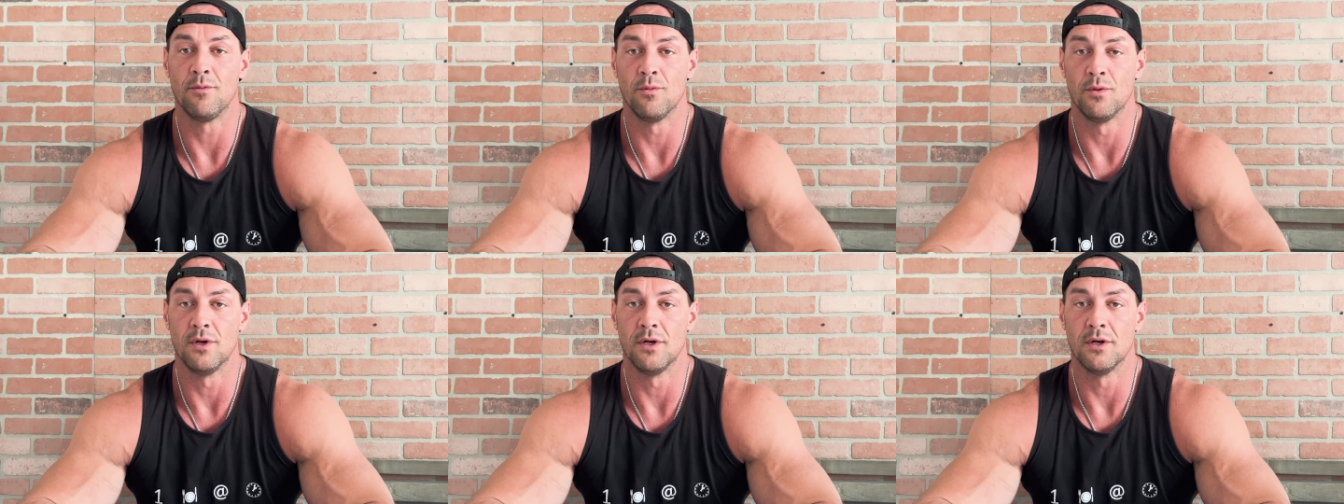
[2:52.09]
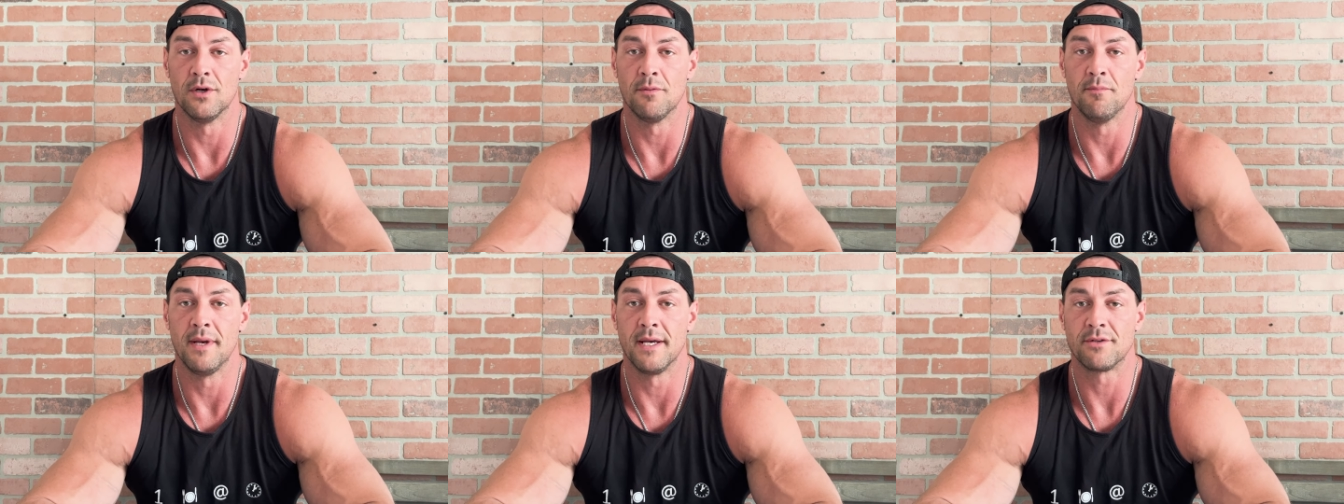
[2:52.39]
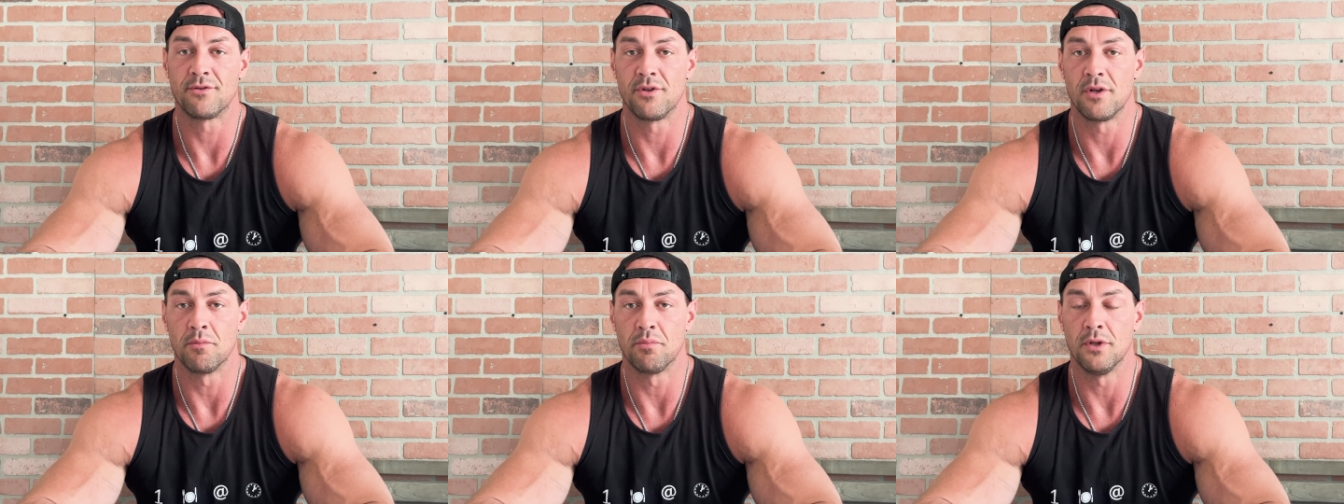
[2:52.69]
will
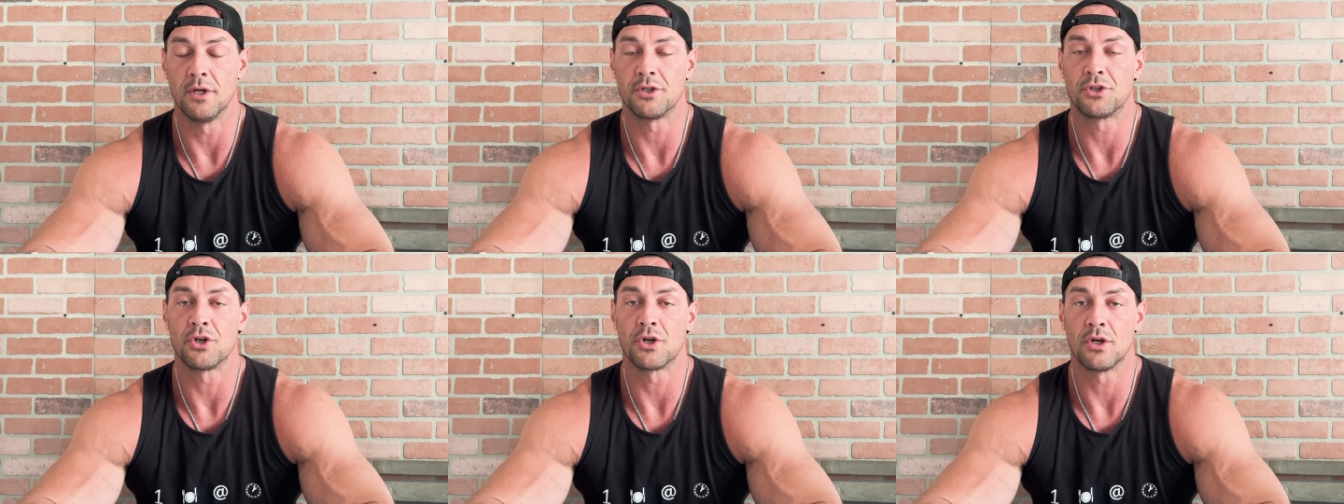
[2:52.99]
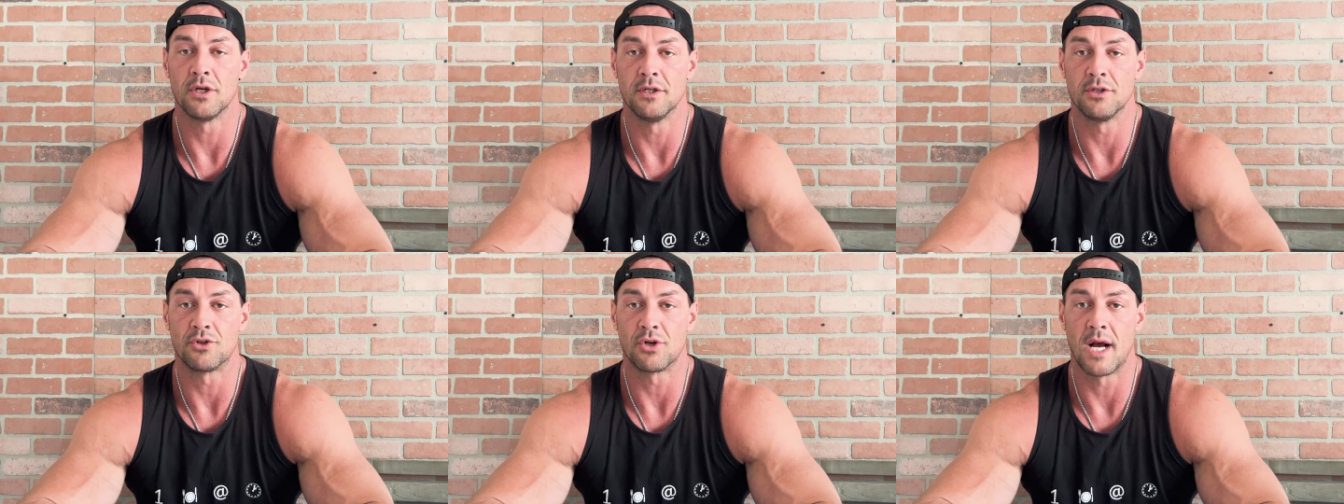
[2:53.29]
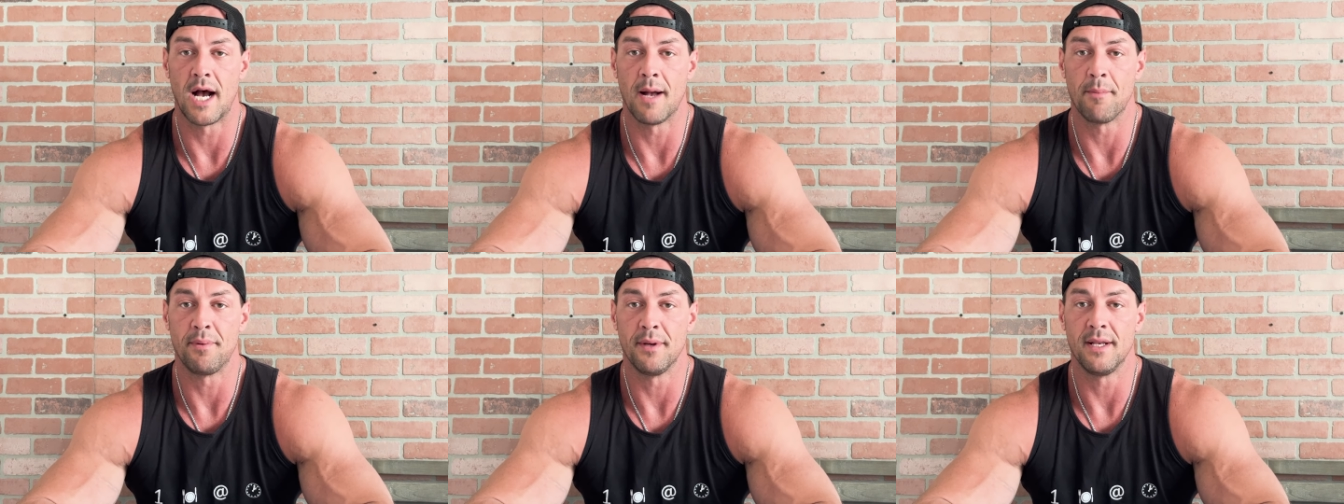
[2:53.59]
mess with your blood sugar and
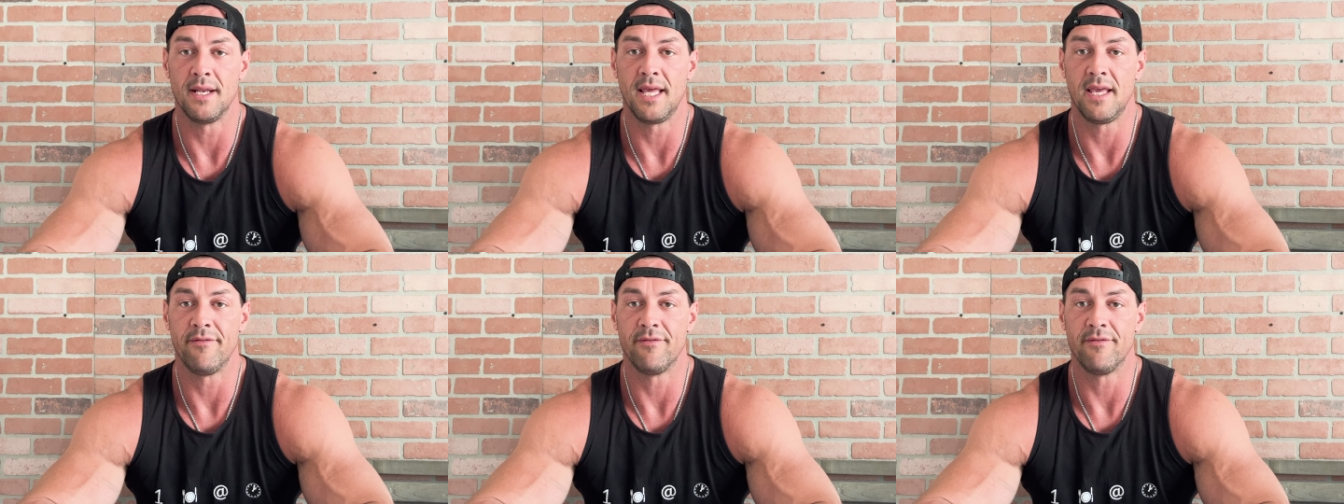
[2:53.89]
drop it,